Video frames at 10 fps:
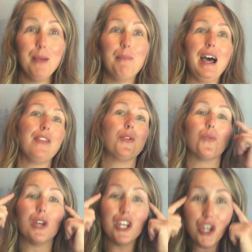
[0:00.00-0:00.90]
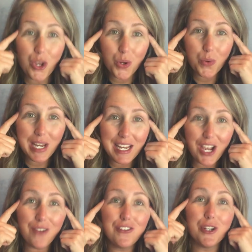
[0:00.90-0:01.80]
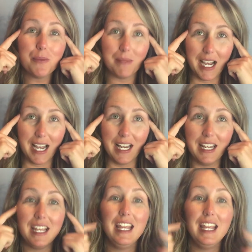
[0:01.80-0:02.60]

by the renewing of your mind